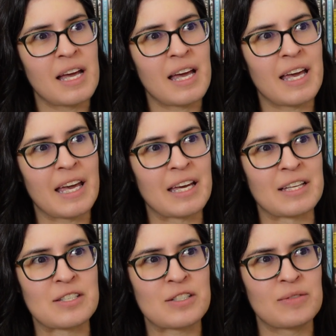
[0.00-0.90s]

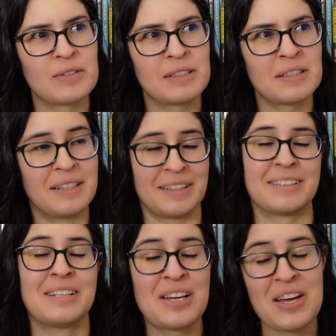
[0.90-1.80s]
And
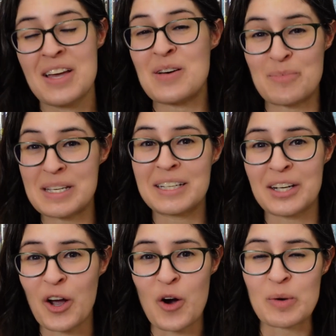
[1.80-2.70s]
being in
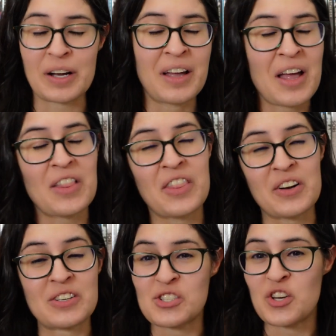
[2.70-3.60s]
a coma,
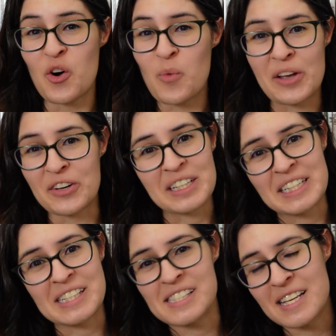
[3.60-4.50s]
there is no way you're
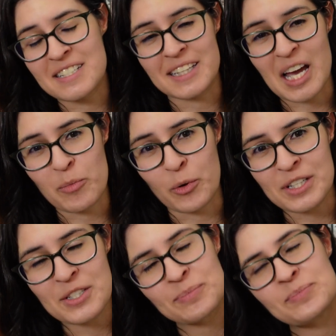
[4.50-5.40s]
getting consent at that
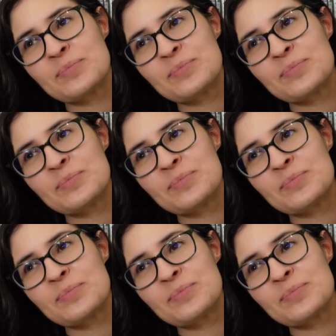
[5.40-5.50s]
point.